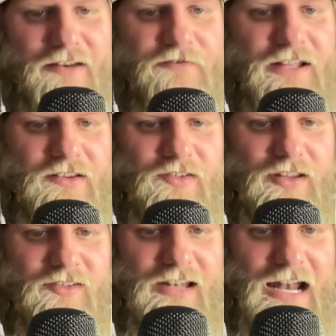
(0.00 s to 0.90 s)
defeat the
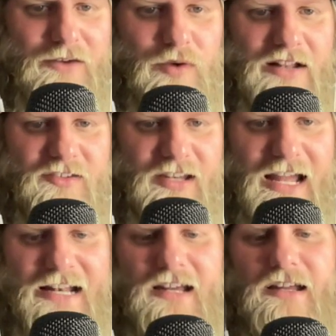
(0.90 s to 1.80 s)
Cincinnati Reds
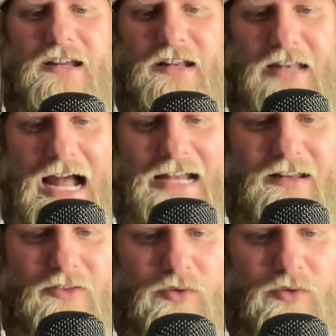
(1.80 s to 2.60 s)
tonight 9-3.